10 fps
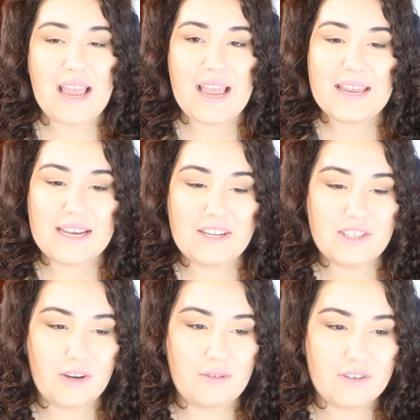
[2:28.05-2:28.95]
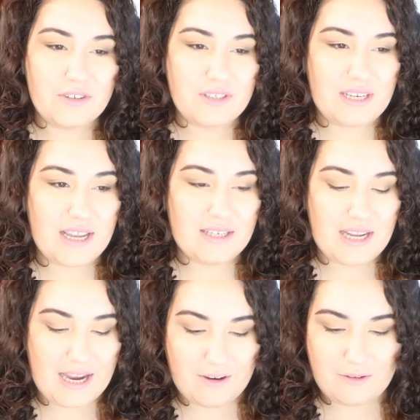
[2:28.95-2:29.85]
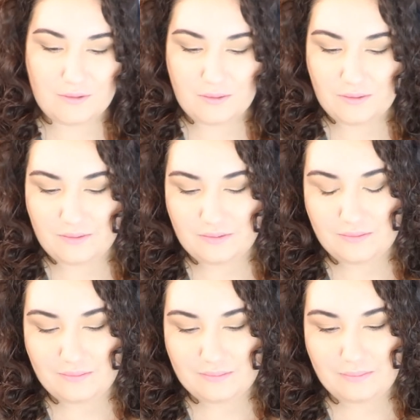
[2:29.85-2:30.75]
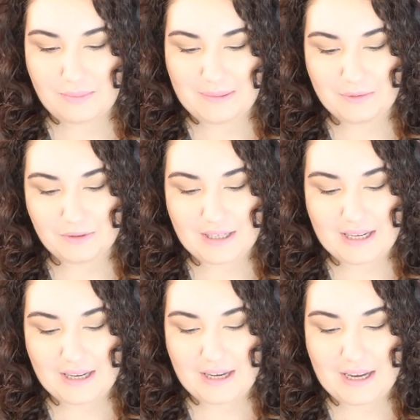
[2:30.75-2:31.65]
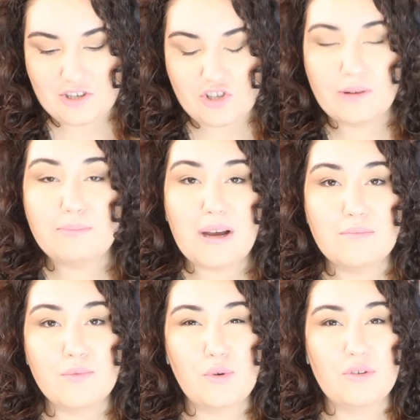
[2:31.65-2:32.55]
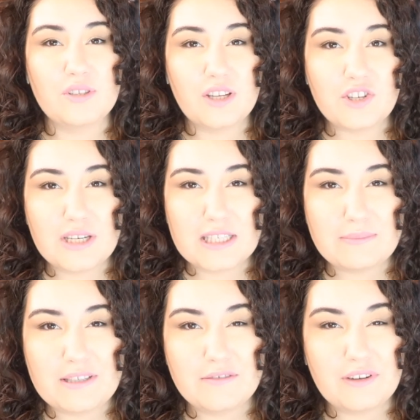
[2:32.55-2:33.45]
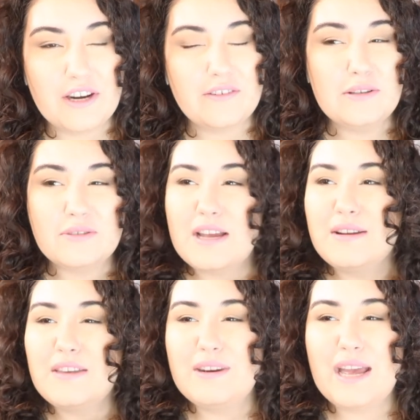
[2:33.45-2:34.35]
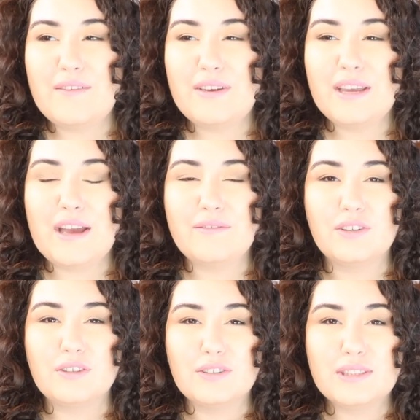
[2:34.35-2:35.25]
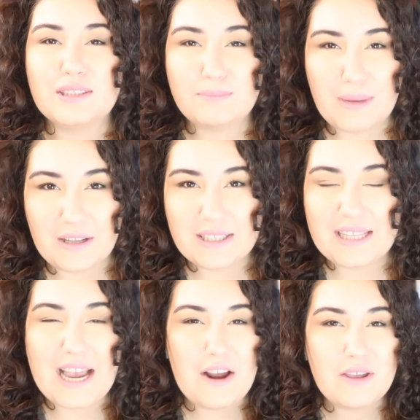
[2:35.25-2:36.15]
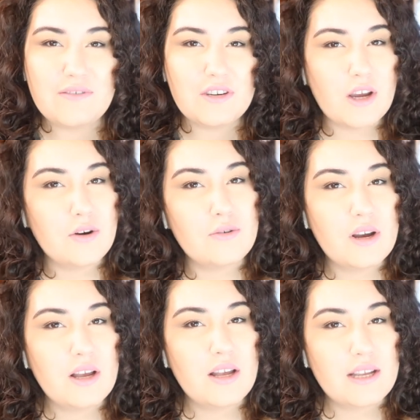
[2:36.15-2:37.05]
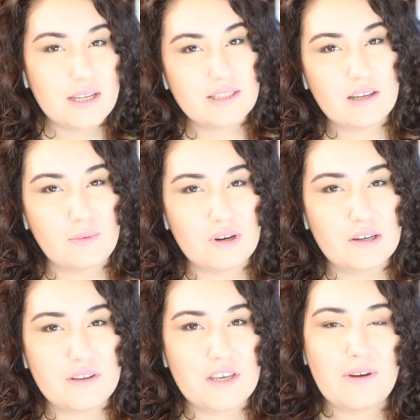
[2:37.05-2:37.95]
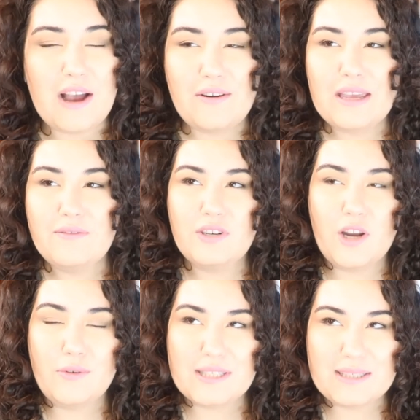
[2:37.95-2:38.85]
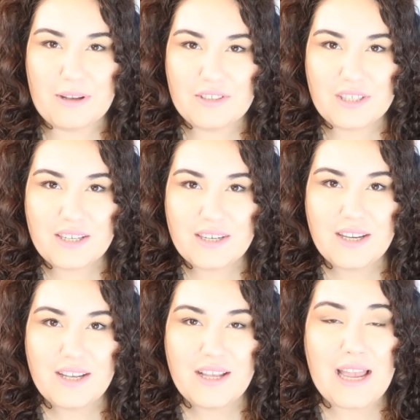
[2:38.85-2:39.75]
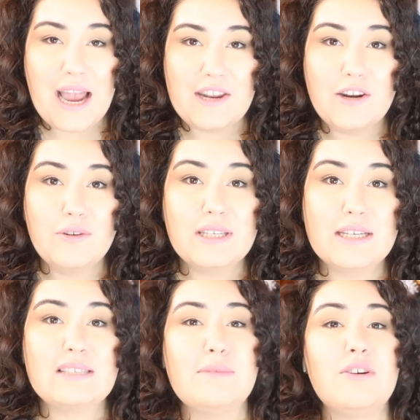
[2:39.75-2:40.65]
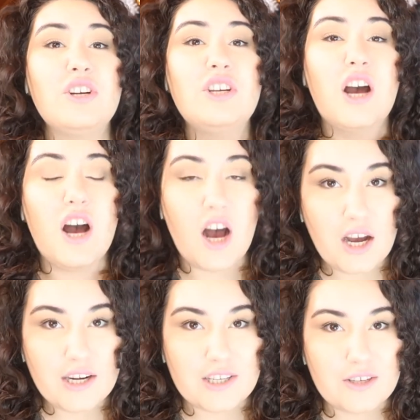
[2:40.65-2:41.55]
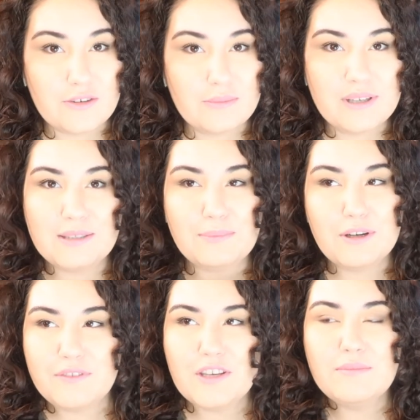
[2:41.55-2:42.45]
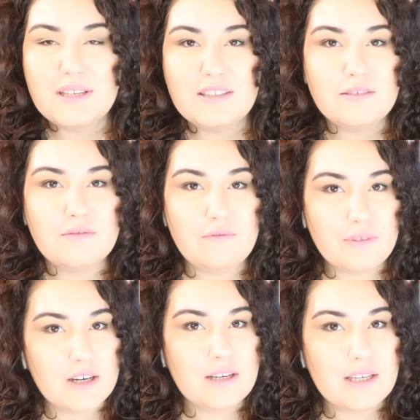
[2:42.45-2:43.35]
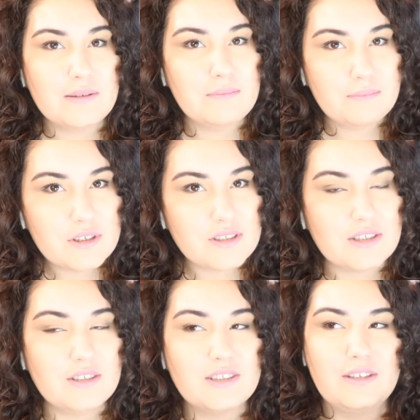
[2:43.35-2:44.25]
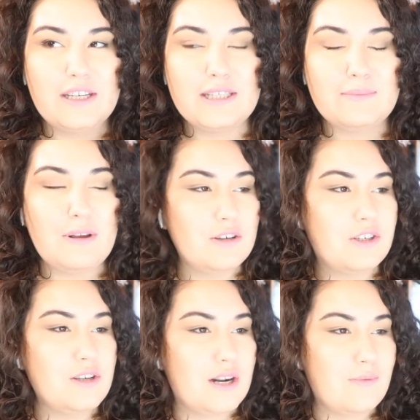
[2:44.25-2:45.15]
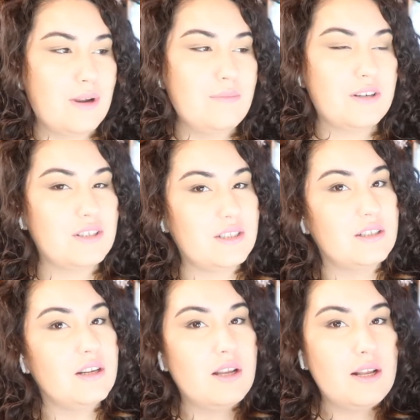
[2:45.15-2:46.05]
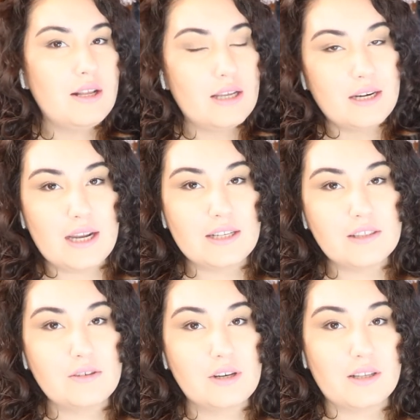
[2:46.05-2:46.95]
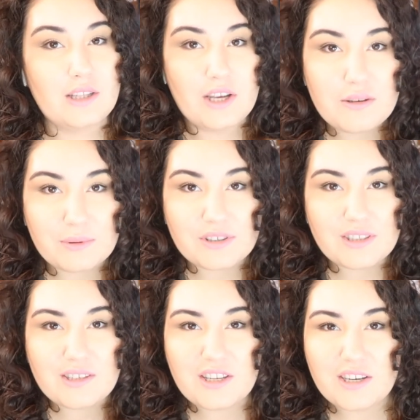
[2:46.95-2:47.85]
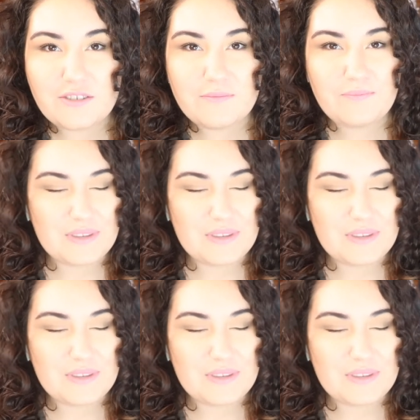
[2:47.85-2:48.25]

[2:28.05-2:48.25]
And I just don't understand how people can jump on board with such an expensive fragrance without even having ever smelled it. Like how do you even know it's gonna work for you? How do you even know it smells good? How do you know it's gonna smell good on you? Because perfume is very personal, so it could smell good on one person, and not so good on the other person, you know?